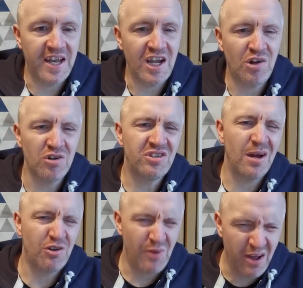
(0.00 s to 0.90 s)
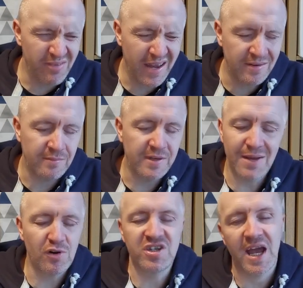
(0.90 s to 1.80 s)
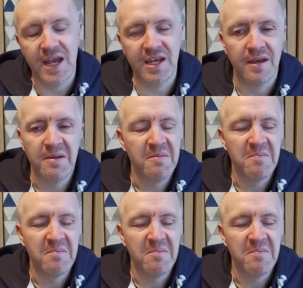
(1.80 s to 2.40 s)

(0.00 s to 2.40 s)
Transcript: and it cuts out around then, give or take